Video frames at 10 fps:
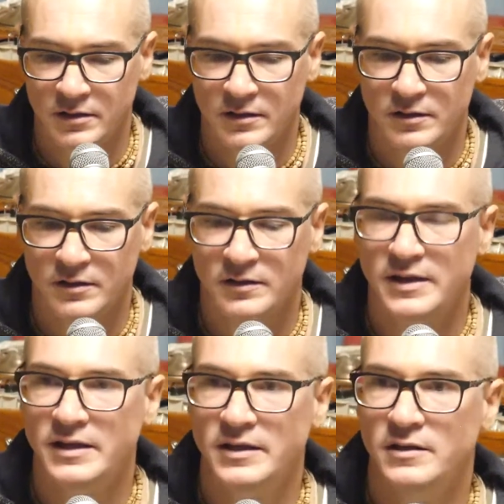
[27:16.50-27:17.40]

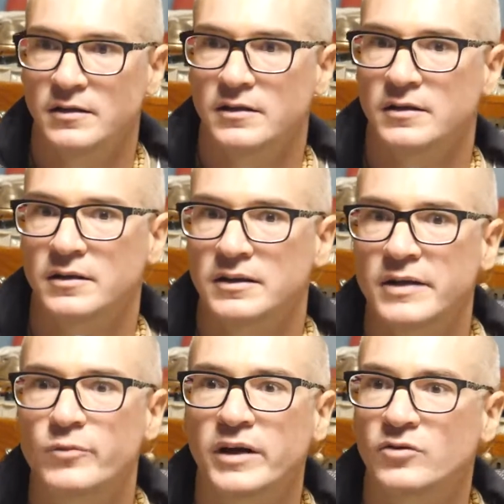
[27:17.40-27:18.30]
they
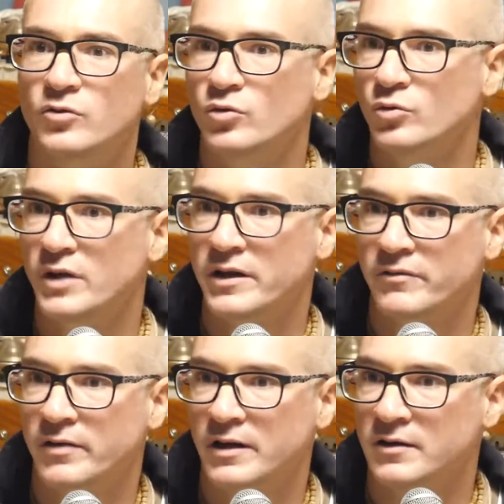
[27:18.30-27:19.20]
went to their
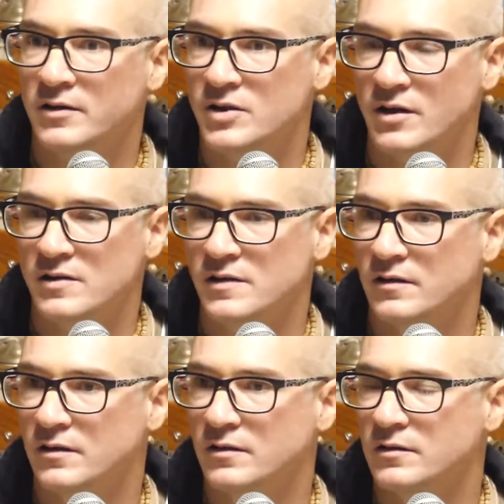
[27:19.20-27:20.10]
father
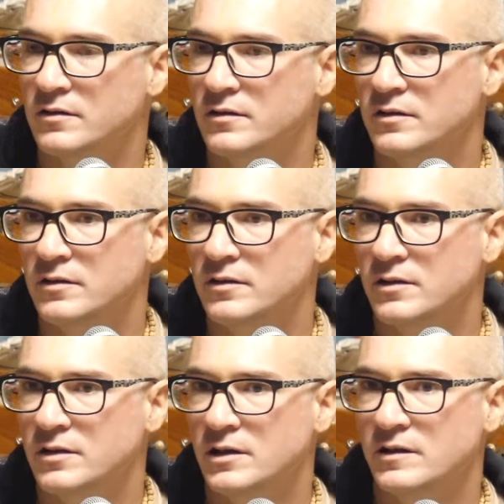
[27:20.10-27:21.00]
Jarasandha.
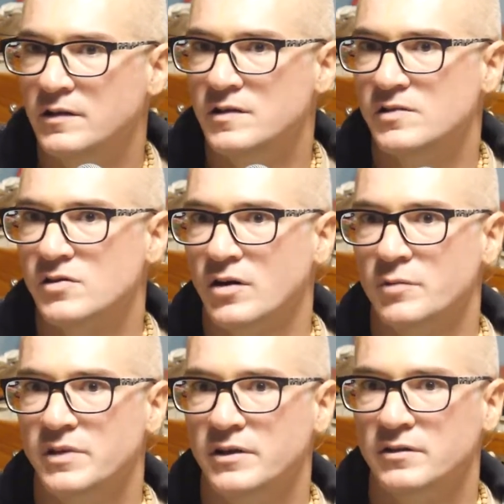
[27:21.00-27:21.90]
It is
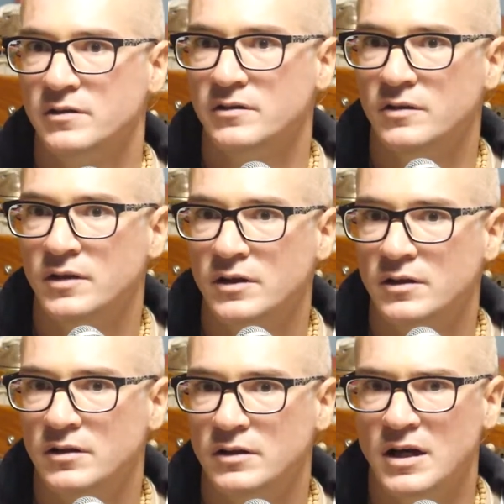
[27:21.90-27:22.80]
described there that
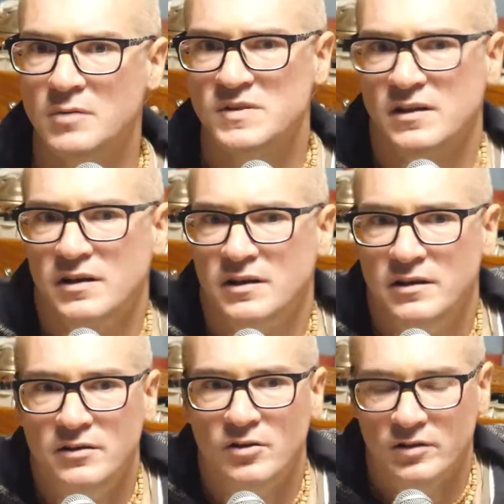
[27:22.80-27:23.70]
Kamsa, he
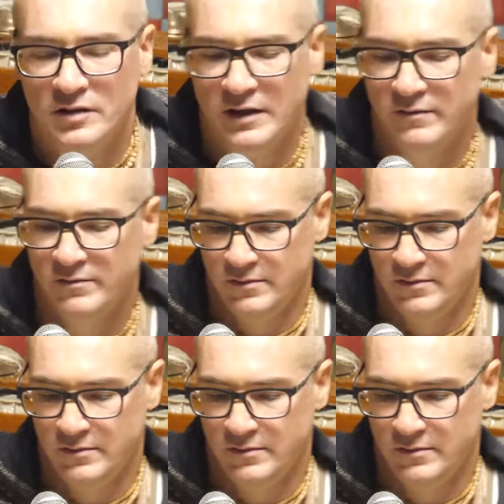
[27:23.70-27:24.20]
did not have